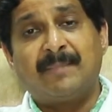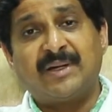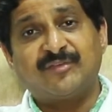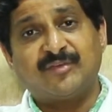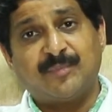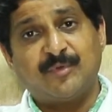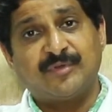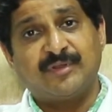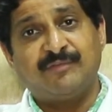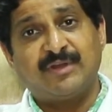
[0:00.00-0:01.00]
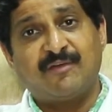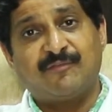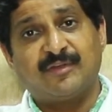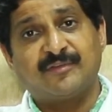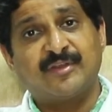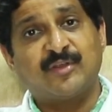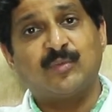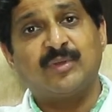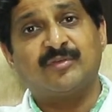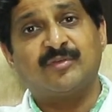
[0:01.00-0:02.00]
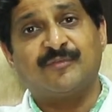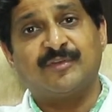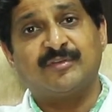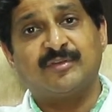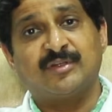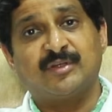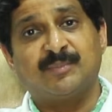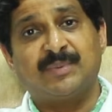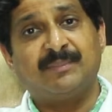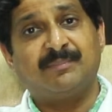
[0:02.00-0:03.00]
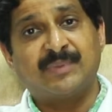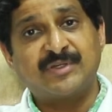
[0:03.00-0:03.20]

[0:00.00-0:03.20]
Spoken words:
But suppose even after 6 weeks of physiotherapy,